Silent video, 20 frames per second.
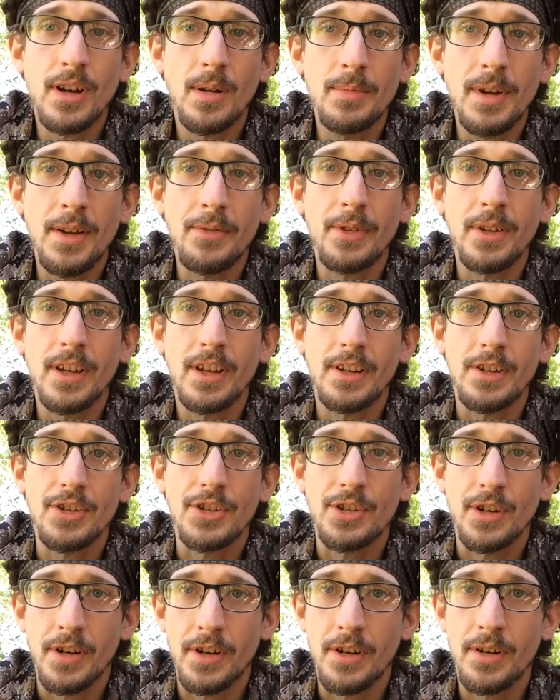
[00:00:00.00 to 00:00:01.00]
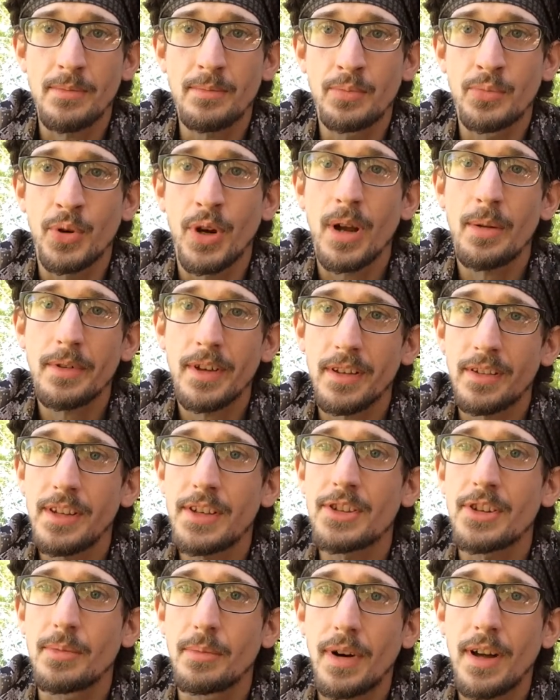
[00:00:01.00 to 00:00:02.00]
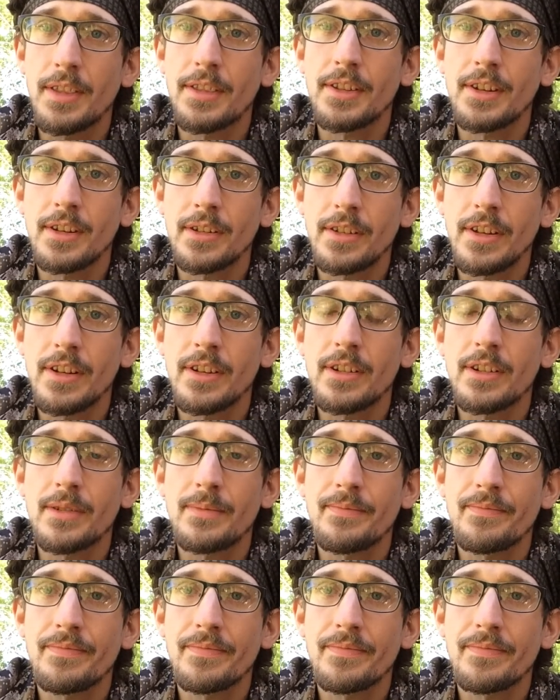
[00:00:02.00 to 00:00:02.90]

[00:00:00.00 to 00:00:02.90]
I'm definitely going to start them probably at least a month earlier,